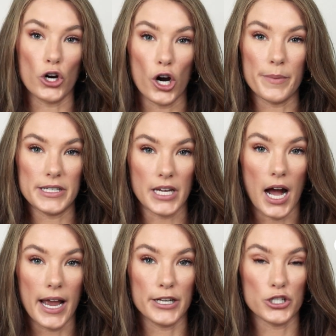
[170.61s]
garment
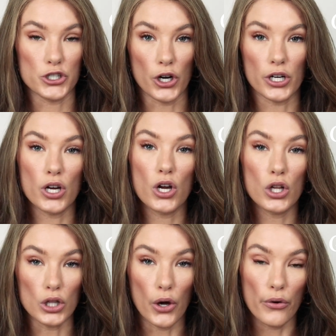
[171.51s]
dyed dark
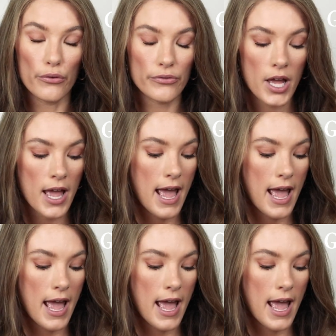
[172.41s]
clove,